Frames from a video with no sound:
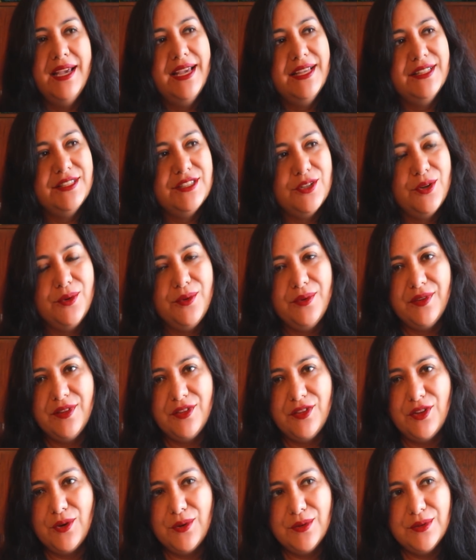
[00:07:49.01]
and so
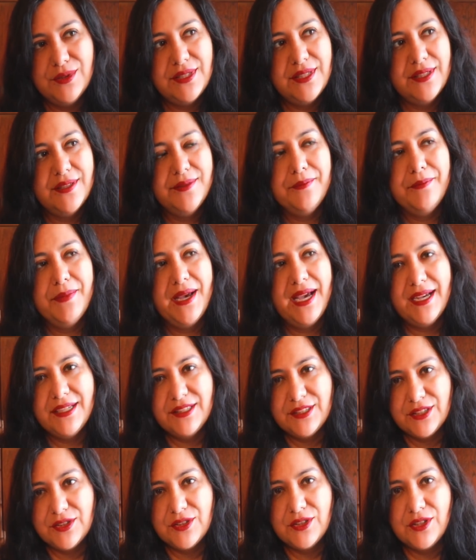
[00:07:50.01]
those
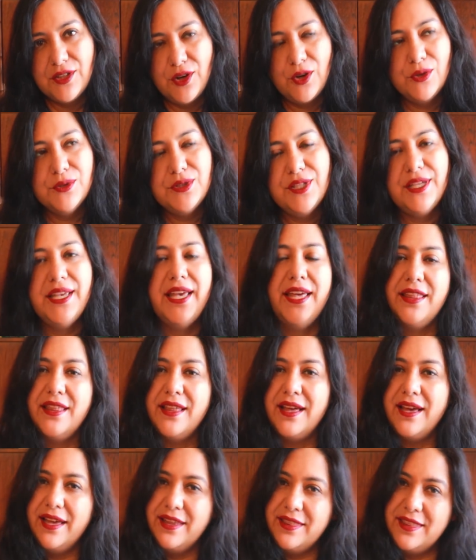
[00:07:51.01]
marks go
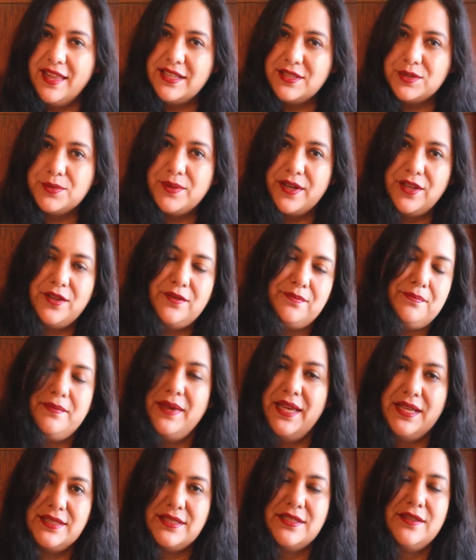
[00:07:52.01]
together, and that's what
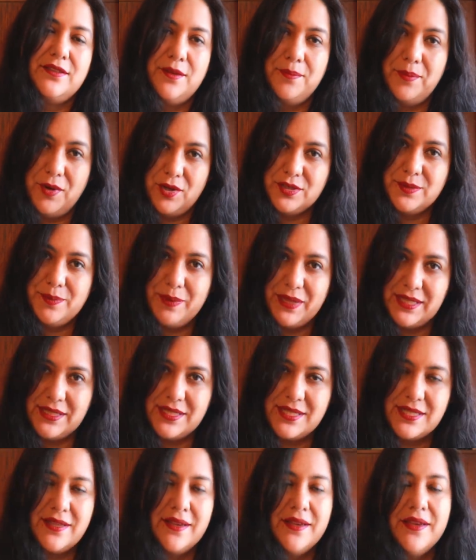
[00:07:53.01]
makes the box
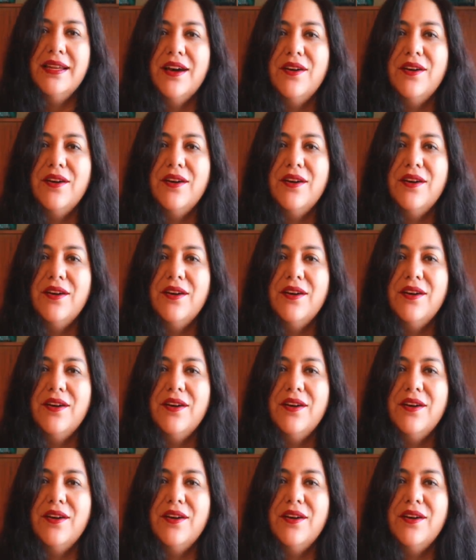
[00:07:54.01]
pleats.